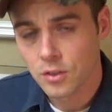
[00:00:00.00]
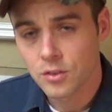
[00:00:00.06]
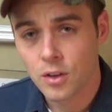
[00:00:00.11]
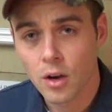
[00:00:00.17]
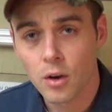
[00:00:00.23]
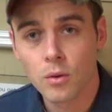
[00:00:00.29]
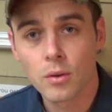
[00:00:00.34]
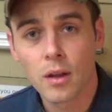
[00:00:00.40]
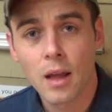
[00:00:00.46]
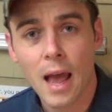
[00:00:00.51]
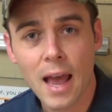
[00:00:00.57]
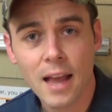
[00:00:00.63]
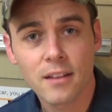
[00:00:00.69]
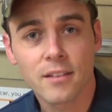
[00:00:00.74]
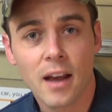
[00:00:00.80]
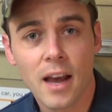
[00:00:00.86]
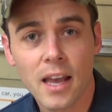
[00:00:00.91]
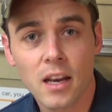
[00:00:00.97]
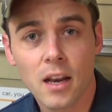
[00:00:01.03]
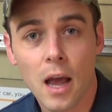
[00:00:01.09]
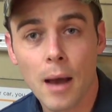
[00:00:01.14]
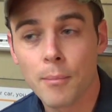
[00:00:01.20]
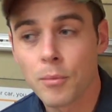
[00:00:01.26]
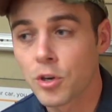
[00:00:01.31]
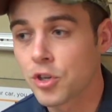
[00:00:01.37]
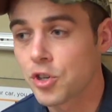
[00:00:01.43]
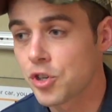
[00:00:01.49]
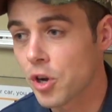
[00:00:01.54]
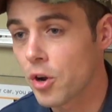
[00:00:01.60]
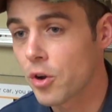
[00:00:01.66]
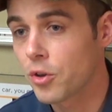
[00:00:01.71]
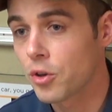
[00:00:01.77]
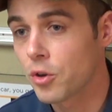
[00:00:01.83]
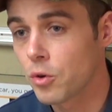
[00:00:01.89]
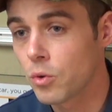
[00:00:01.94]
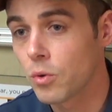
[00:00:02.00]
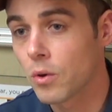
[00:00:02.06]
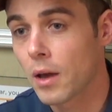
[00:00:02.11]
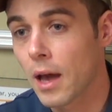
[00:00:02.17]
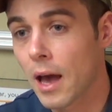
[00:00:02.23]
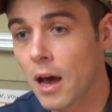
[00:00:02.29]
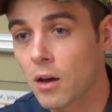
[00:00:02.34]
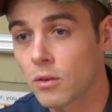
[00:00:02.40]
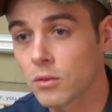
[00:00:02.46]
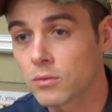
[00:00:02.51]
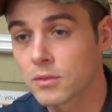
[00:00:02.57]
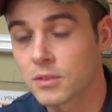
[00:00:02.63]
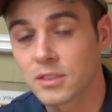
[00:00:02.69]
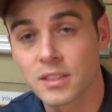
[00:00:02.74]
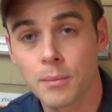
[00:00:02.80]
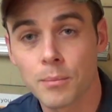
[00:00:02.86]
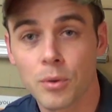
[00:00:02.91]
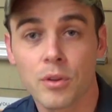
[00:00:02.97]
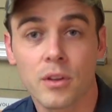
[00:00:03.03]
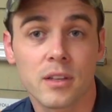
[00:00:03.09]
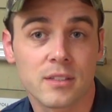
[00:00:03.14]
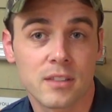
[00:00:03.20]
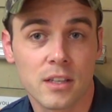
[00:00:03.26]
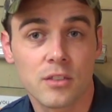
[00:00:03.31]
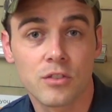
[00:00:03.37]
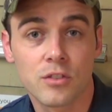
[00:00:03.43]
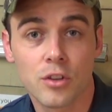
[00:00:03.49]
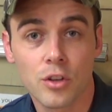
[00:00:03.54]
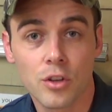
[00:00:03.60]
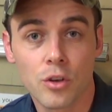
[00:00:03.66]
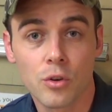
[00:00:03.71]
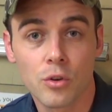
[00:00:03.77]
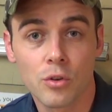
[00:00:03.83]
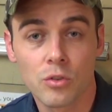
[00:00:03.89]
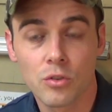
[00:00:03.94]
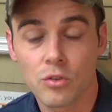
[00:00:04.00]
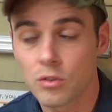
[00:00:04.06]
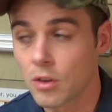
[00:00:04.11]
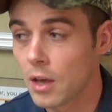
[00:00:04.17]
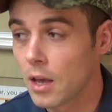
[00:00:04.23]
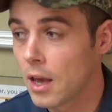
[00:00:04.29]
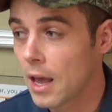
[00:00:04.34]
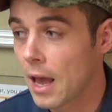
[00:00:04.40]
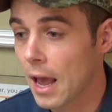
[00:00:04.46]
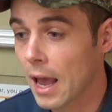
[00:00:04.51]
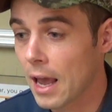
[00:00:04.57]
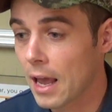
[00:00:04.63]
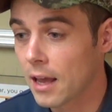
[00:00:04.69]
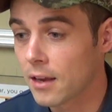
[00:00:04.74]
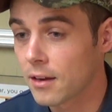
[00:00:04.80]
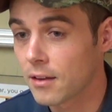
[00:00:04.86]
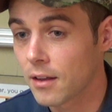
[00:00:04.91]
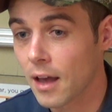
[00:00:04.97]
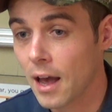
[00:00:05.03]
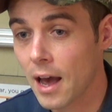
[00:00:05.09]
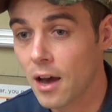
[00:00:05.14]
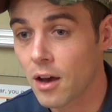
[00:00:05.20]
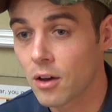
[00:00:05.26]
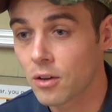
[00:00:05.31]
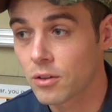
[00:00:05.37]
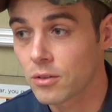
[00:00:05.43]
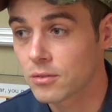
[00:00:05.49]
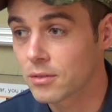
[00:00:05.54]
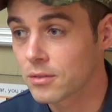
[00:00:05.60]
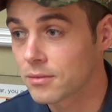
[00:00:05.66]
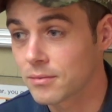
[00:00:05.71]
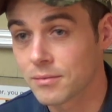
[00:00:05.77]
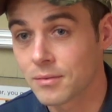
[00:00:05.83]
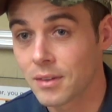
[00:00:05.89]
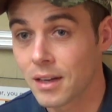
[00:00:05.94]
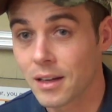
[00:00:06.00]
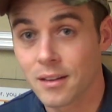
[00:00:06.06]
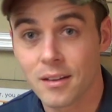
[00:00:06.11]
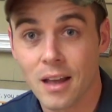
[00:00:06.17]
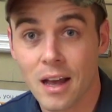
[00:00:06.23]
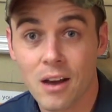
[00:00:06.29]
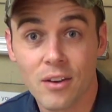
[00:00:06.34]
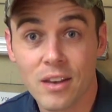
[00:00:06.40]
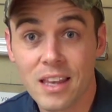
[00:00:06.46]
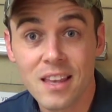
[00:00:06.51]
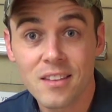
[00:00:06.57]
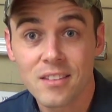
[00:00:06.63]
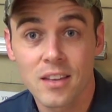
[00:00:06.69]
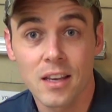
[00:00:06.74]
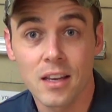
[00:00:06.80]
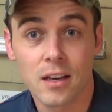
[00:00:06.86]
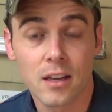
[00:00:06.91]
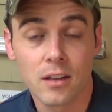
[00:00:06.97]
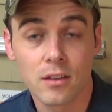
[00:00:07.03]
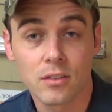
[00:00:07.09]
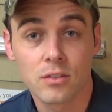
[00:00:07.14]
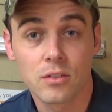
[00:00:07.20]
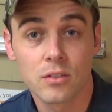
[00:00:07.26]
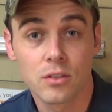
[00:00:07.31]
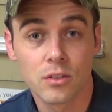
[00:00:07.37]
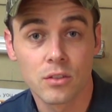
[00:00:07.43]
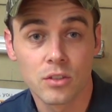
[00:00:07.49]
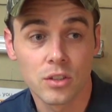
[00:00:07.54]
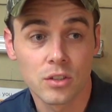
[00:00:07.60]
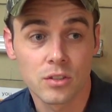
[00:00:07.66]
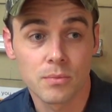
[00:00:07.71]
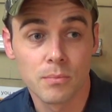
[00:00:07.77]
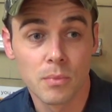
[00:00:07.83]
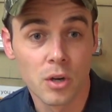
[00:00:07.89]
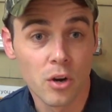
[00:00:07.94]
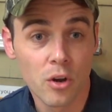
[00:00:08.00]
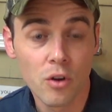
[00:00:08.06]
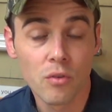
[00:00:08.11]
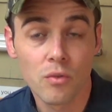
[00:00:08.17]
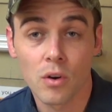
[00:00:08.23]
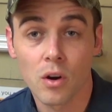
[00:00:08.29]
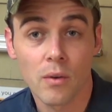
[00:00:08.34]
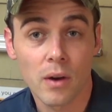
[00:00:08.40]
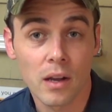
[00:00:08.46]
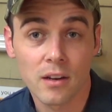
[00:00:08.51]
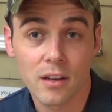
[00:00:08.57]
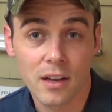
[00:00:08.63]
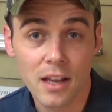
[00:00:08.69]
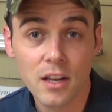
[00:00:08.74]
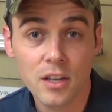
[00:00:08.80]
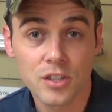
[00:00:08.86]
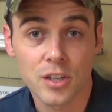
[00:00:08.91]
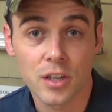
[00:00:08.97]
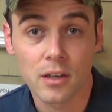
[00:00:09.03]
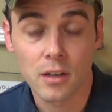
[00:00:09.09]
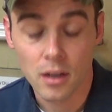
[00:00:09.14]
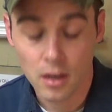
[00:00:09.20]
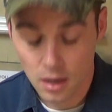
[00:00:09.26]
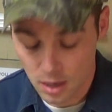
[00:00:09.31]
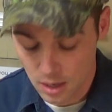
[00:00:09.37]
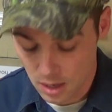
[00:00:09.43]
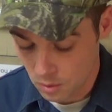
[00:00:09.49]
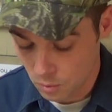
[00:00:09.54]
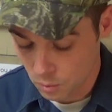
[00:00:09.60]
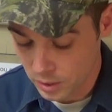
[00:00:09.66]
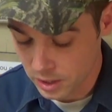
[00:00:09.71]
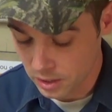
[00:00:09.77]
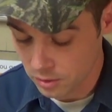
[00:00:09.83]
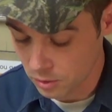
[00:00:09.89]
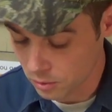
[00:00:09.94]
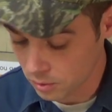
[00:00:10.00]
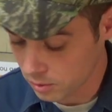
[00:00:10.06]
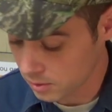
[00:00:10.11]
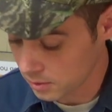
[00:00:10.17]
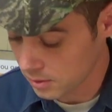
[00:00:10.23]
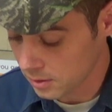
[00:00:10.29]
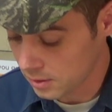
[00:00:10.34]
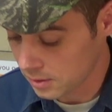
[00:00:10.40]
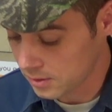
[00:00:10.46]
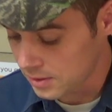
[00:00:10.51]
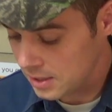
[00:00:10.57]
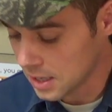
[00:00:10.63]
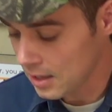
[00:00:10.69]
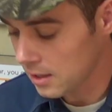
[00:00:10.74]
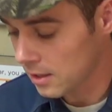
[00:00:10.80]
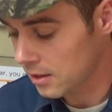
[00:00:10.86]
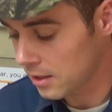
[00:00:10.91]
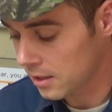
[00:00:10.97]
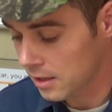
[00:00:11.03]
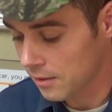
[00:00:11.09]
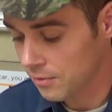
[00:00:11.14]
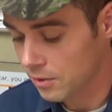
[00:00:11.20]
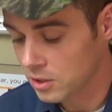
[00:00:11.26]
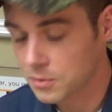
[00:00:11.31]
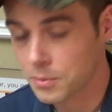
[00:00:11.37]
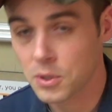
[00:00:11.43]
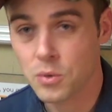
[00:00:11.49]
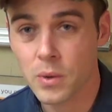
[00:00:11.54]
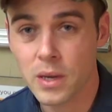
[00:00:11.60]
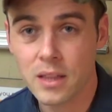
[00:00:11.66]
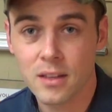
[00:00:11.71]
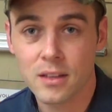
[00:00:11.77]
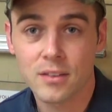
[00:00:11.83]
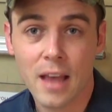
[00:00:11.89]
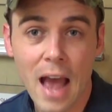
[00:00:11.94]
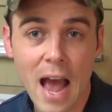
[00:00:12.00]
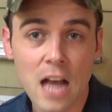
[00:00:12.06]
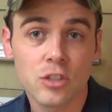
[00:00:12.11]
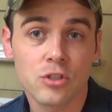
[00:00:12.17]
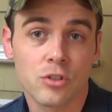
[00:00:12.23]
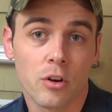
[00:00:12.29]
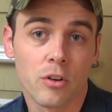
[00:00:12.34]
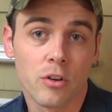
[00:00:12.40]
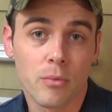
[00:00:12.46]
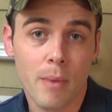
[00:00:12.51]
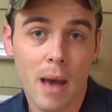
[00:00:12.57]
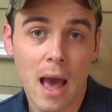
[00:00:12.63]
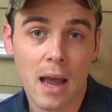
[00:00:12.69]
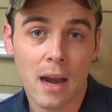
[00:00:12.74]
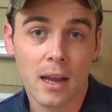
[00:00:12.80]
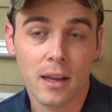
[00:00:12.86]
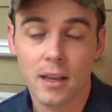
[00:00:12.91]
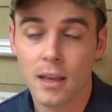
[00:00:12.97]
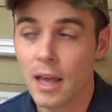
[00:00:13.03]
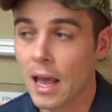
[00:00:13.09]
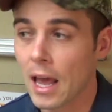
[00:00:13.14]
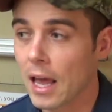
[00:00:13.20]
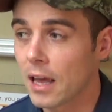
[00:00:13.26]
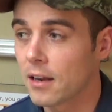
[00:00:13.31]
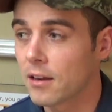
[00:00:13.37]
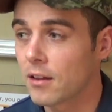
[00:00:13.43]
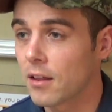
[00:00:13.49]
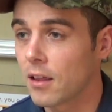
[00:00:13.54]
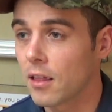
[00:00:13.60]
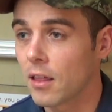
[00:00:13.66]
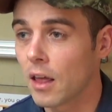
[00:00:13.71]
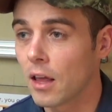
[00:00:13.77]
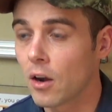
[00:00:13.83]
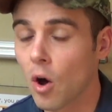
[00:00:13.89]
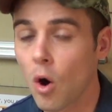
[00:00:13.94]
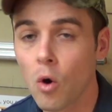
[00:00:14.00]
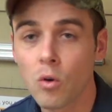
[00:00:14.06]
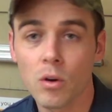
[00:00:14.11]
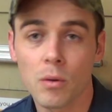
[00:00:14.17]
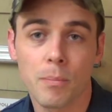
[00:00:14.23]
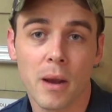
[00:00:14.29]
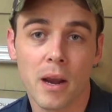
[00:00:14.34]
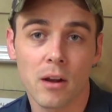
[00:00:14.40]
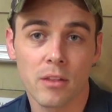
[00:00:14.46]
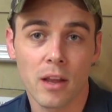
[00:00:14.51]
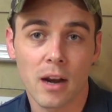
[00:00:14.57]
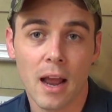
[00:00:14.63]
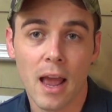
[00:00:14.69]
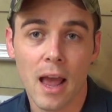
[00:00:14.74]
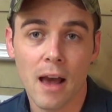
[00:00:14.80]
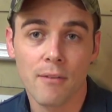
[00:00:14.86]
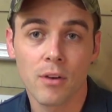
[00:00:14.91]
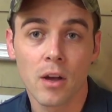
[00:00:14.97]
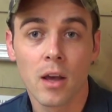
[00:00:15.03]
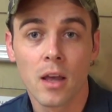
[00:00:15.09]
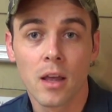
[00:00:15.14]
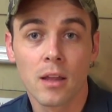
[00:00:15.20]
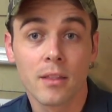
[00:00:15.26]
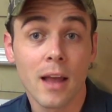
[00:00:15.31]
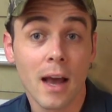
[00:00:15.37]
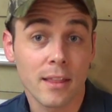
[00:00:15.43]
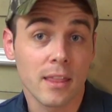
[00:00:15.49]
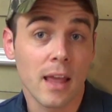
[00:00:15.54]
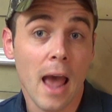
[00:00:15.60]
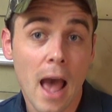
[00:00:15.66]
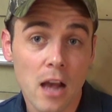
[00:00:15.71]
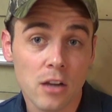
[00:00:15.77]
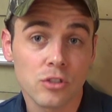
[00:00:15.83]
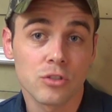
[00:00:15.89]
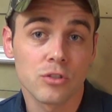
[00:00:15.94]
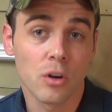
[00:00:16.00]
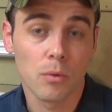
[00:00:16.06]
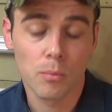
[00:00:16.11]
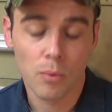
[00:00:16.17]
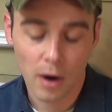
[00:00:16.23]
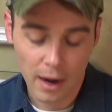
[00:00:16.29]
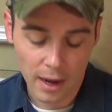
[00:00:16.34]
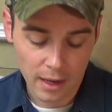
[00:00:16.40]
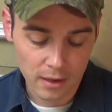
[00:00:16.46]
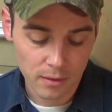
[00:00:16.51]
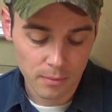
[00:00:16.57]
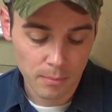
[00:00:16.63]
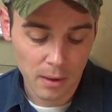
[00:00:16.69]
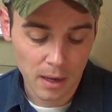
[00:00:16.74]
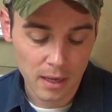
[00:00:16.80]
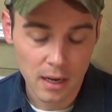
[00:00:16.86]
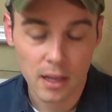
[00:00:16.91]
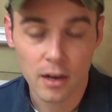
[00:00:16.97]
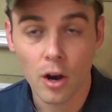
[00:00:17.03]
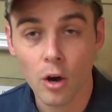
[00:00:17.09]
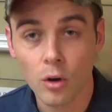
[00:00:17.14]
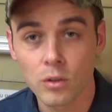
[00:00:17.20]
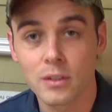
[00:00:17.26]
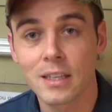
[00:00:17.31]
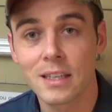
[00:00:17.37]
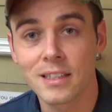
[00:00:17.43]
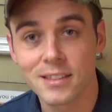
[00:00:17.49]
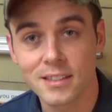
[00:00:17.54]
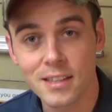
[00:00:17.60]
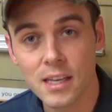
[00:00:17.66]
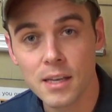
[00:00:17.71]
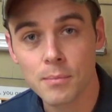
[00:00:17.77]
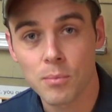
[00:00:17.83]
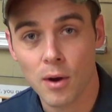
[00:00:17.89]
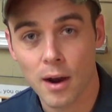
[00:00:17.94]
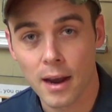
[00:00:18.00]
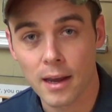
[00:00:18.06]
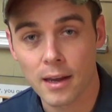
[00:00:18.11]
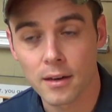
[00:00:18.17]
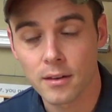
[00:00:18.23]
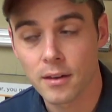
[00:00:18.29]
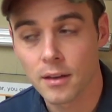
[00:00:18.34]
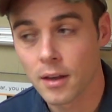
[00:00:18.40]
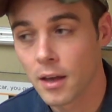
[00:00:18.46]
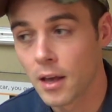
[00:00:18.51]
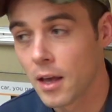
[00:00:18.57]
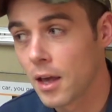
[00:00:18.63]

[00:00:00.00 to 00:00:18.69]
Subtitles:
So hang tight, I'm going to show you how simple this is to use and how easy it is to just maneuver around an engine. When you see the difference between this Astro Pneumatic and an older pair that I have, not the Astro brand, but an OTC brand.